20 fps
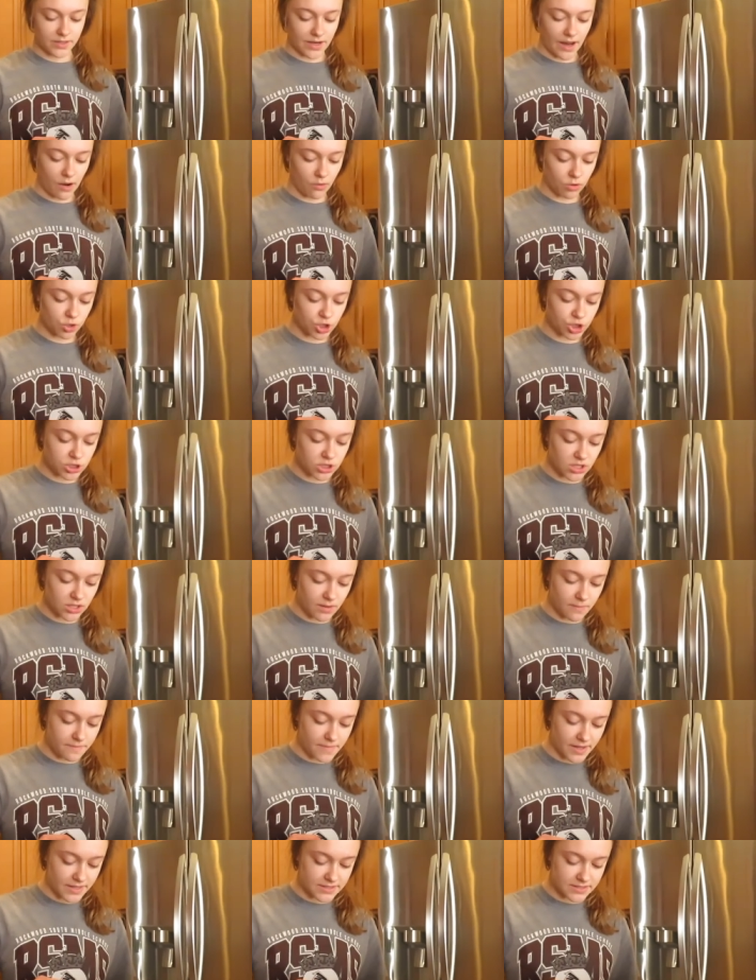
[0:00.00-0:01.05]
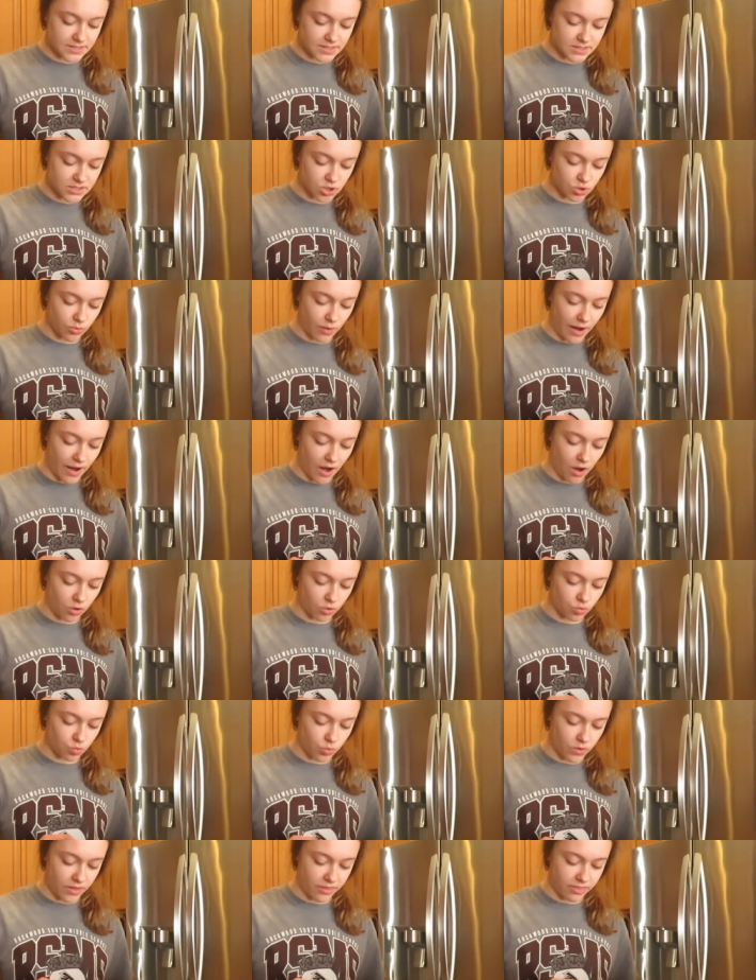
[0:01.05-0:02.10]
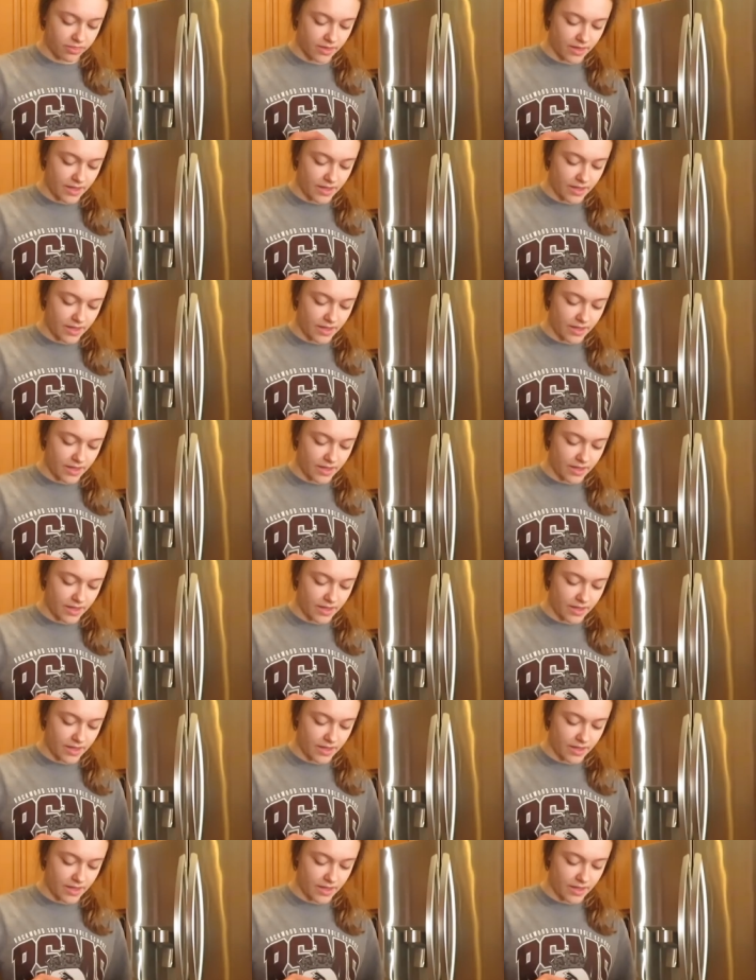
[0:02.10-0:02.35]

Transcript: Now we're just gonna mix this around with